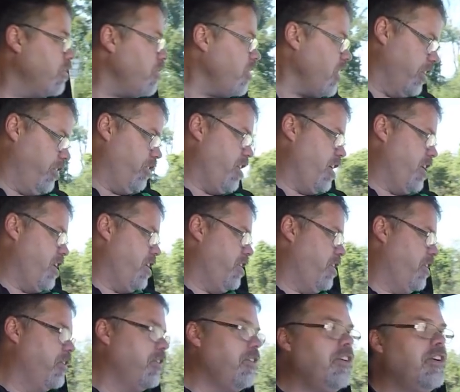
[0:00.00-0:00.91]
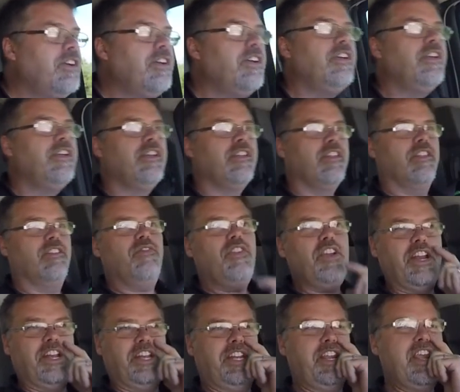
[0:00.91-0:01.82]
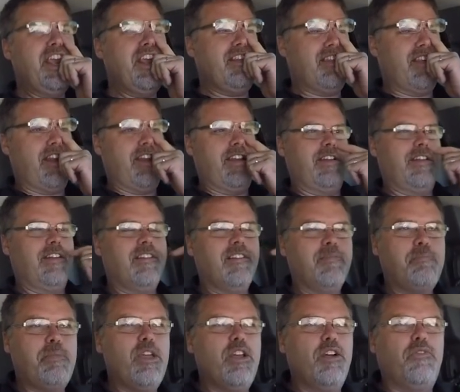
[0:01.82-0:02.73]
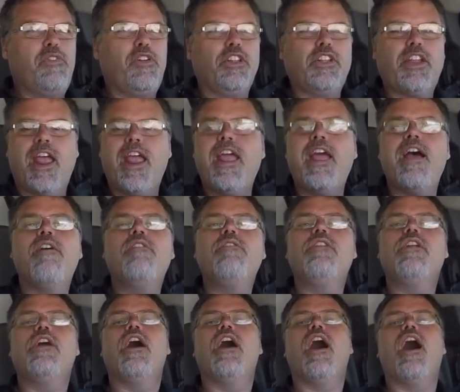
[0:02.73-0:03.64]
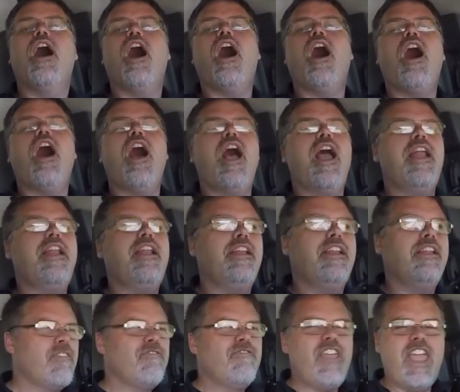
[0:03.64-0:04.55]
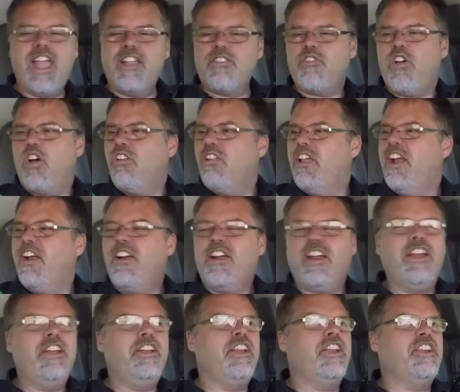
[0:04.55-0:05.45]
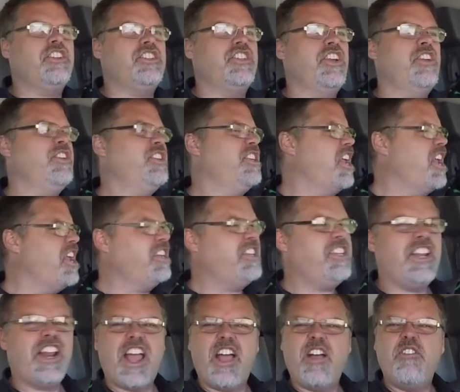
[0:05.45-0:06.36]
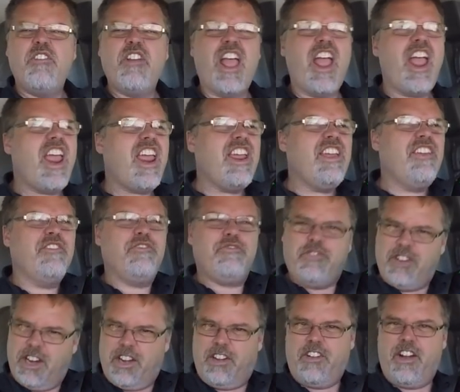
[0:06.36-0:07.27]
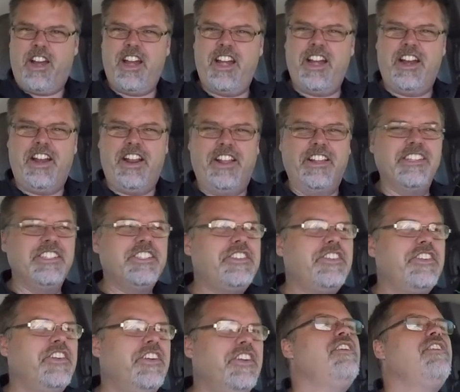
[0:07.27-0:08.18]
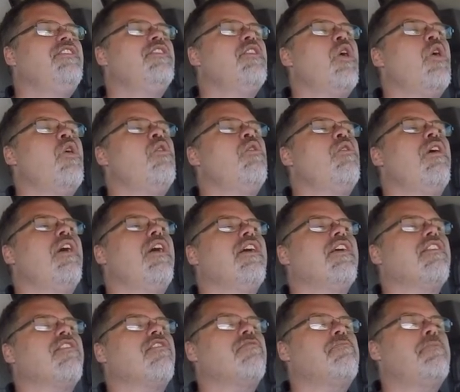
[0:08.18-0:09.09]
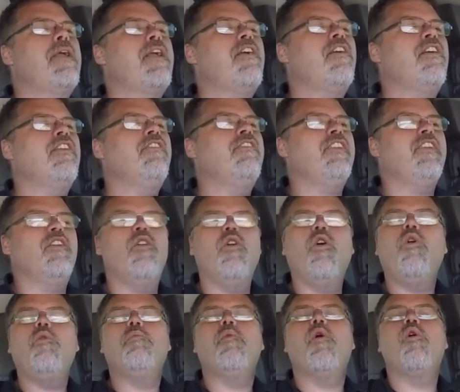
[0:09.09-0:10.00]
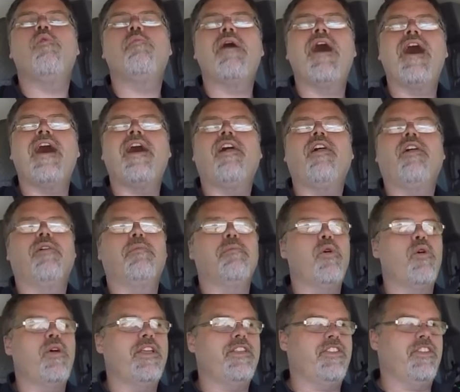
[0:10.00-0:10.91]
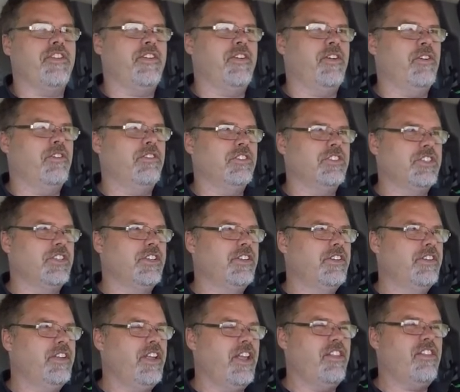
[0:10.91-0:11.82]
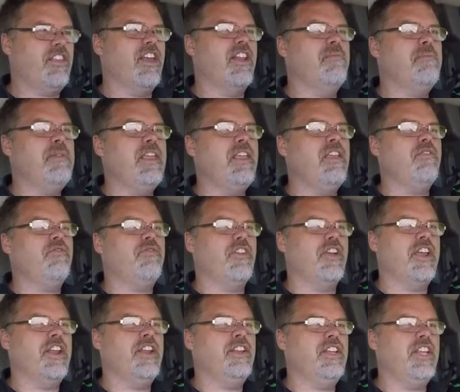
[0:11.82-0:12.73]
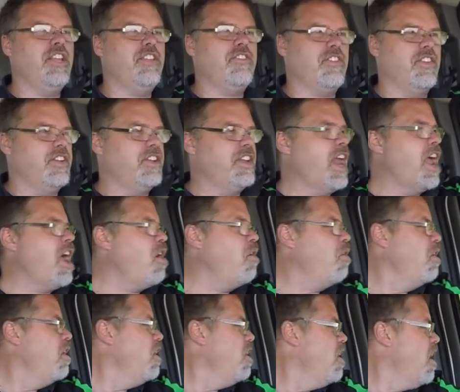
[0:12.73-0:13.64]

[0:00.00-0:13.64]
Freaking right I do. Freaking decent. Beautiful day out. Hot. Van's all air conditioned, tinted out, eh? Freaking right it is. No sparing the old mobile, boys and girls. It's gonna be friggin' decent. Now,